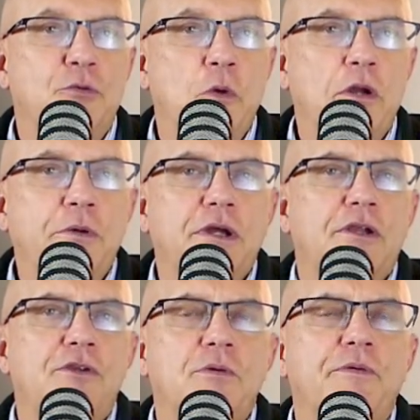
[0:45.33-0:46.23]
is what are we going
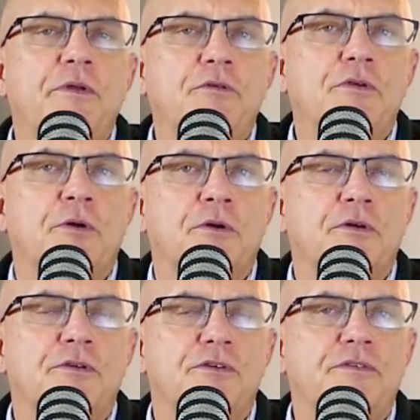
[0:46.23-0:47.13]
to do with those
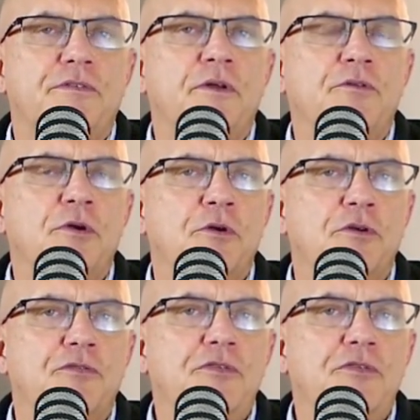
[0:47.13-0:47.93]
hurts, those hurt